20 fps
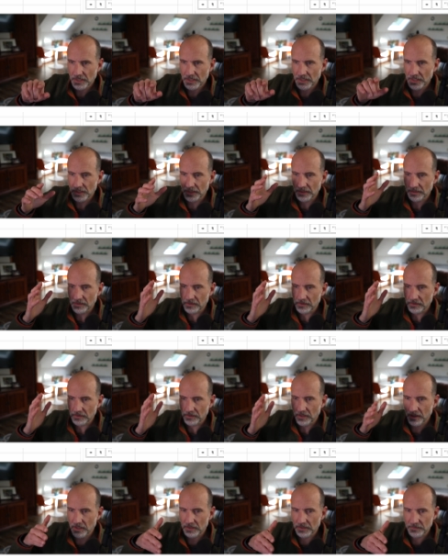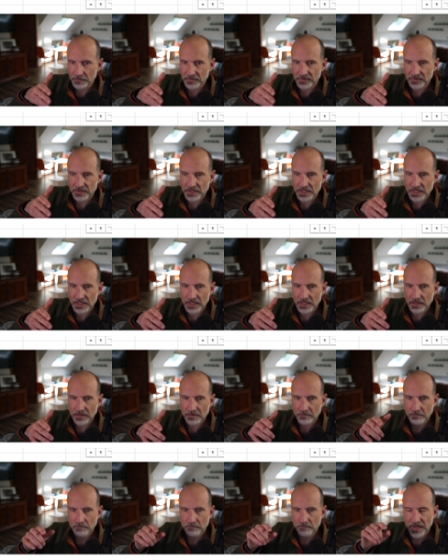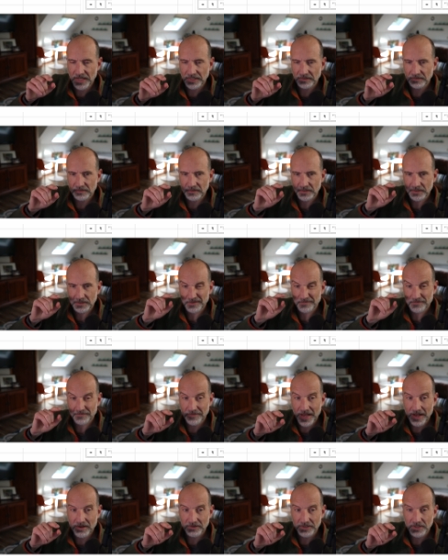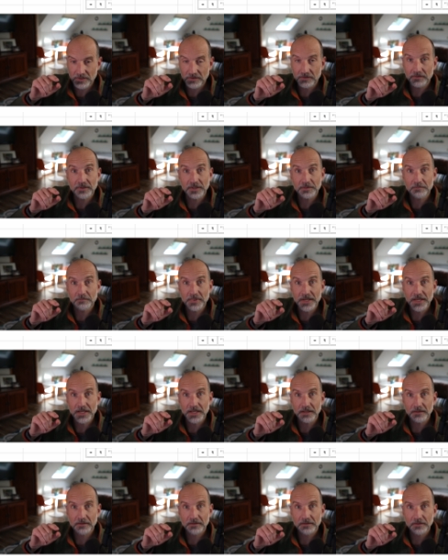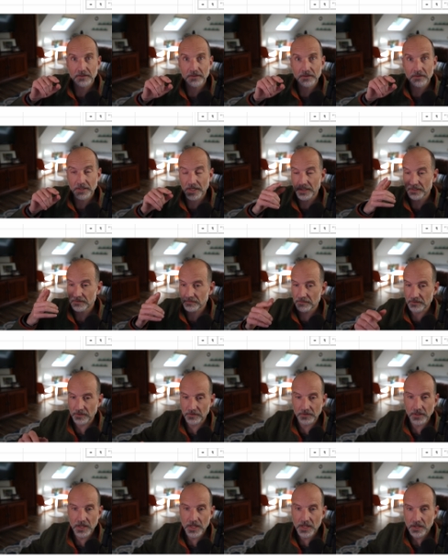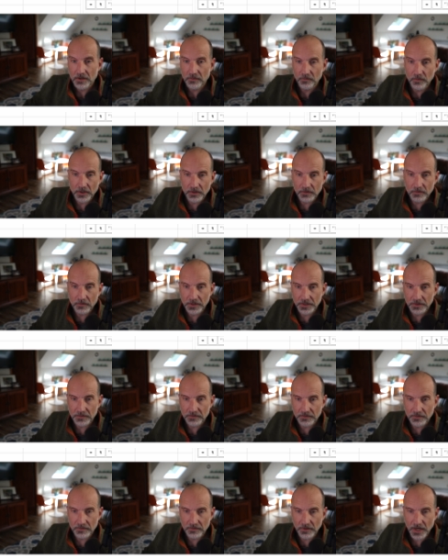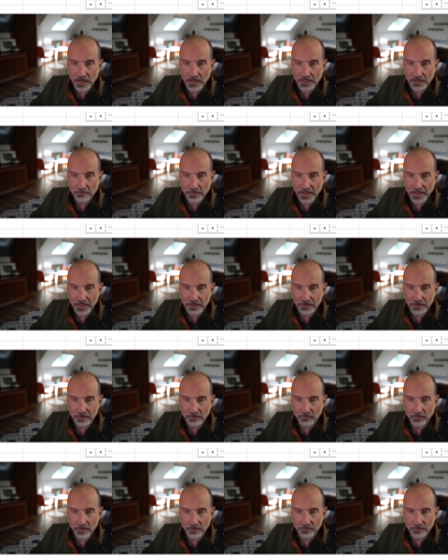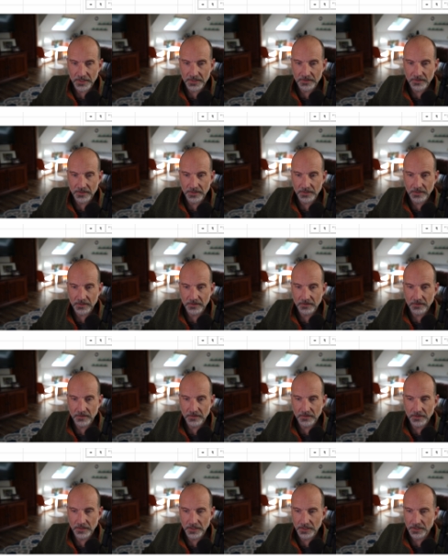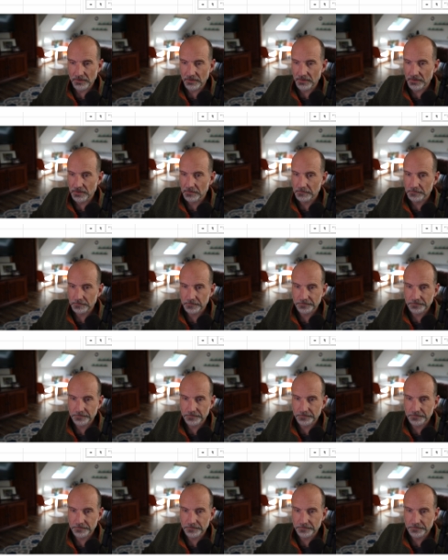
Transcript: in column C based on the values in B. Okay, so we're going to automate what we did here.